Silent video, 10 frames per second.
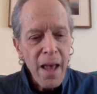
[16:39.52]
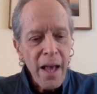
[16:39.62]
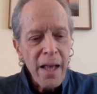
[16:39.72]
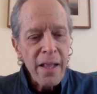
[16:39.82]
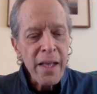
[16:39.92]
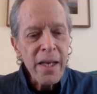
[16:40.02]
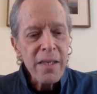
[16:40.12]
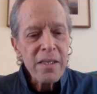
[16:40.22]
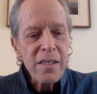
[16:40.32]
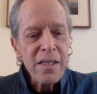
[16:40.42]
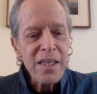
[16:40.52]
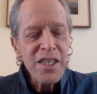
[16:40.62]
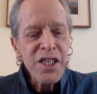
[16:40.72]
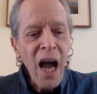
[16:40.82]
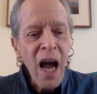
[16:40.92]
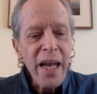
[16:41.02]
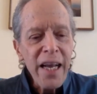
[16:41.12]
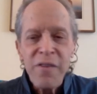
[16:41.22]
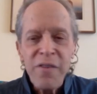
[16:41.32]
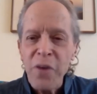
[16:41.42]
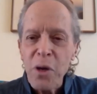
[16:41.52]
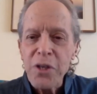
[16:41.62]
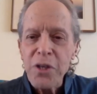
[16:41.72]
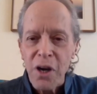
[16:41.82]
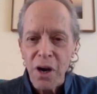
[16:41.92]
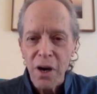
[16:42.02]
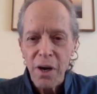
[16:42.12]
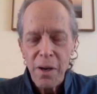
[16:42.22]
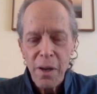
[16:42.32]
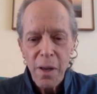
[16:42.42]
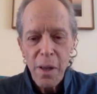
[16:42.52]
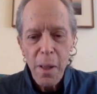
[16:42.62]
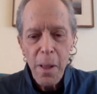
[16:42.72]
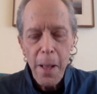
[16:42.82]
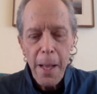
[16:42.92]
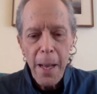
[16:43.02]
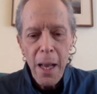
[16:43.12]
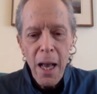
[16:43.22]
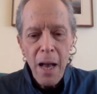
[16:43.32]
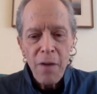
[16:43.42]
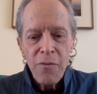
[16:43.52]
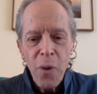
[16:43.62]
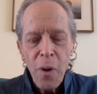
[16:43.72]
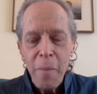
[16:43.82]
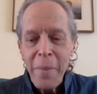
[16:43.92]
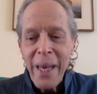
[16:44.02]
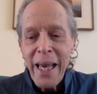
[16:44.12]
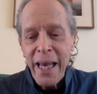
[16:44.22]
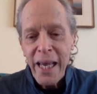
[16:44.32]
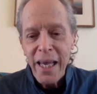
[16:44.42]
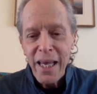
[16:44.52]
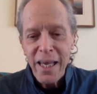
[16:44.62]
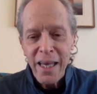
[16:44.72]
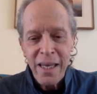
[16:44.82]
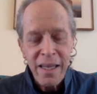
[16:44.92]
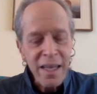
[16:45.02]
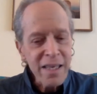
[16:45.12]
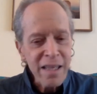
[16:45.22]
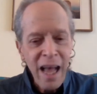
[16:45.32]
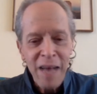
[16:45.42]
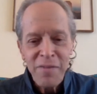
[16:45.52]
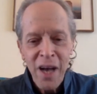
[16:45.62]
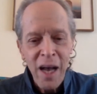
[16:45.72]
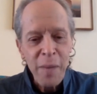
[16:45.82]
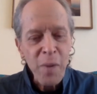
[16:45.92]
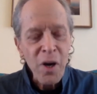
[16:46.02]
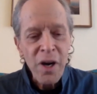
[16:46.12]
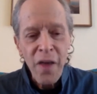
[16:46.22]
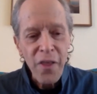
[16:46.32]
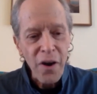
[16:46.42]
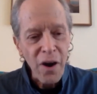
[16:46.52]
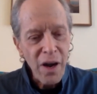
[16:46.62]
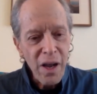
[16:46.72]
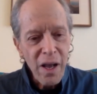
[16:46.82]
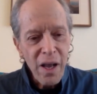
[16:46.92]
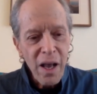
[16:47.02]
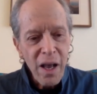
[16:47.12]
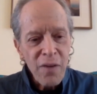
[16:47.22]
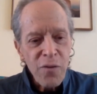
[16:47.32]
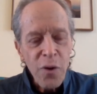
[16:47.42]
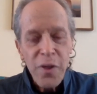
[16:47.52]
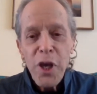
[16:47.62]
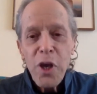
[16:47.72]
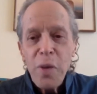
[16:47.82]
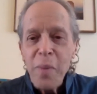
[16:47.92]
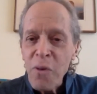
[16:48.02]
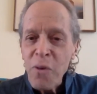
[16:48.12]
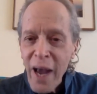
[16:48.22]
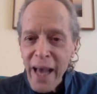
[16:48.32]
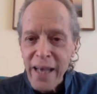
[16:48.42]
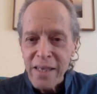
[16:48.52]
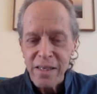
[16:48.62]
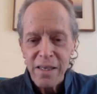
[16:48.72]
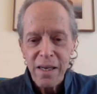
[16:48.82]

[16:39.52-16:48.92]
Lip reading: this shining future for me in this lifetime or another, for the human race,